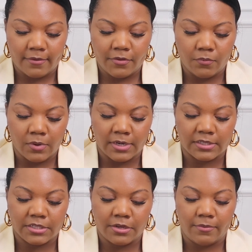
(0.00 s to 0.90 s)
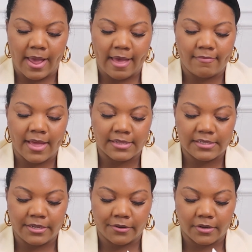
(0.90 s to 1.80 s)
if you wanted to add that
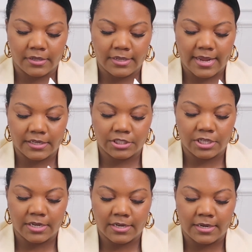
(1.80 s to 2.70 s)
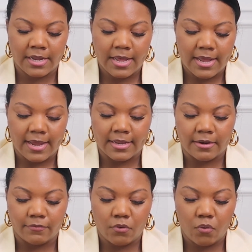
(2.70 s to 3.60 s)
to your collection.
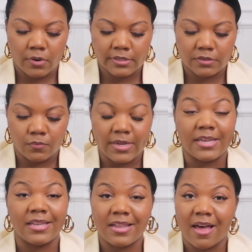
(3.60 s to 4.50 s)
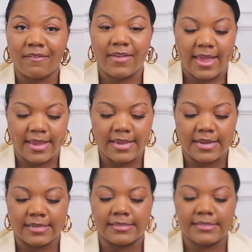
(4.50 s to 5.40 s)
And of course, we love a
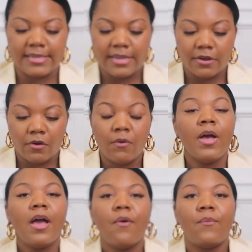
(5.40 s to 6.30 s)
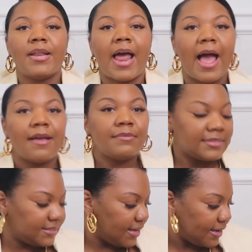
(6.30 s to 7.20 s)
good deal. When I
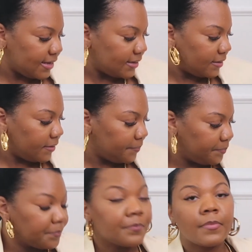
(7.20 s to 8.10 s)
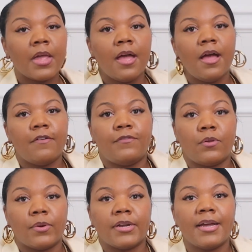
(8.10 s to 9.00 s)
was in
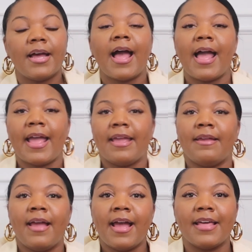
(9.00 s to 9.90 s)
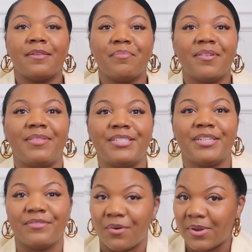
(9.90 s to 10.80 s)
Florida, I had the privilege
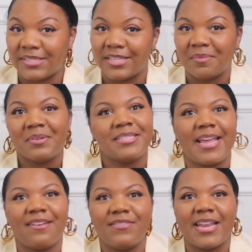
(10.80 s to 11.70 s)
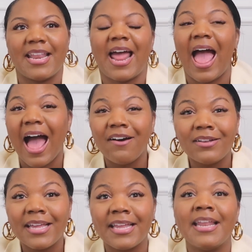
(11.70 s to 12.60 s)
of going to the Bottega Veneta
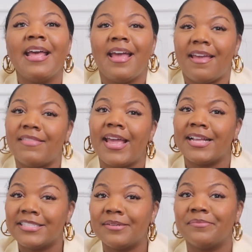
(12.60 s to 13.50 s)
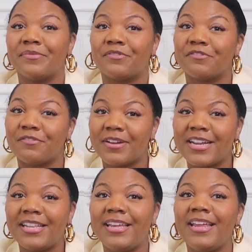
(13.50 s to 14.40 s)
outlet, and they had some
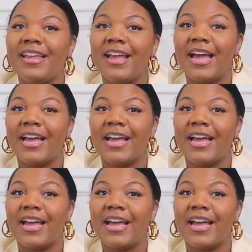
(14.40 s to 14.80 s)
really